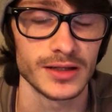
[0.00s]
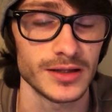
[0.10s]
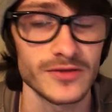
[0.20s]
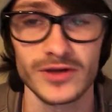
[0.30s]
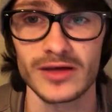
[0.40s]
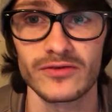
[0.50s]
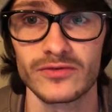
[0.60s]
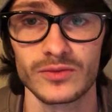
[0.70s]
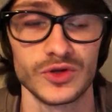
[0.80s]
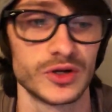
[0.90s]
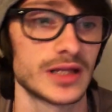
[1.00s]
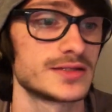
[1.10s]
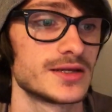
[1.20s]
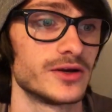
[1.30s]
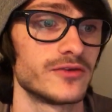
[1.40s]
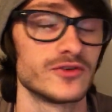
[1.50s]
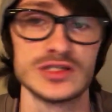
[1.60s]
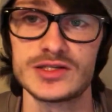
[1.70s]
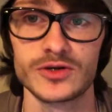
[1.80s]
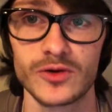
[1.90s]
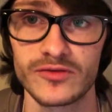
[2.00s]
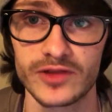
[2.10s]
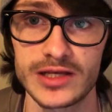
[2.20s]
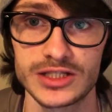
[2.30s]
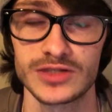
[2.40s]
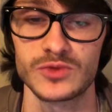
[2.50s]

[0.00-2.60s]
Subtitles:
even if you're considering for zero inflation,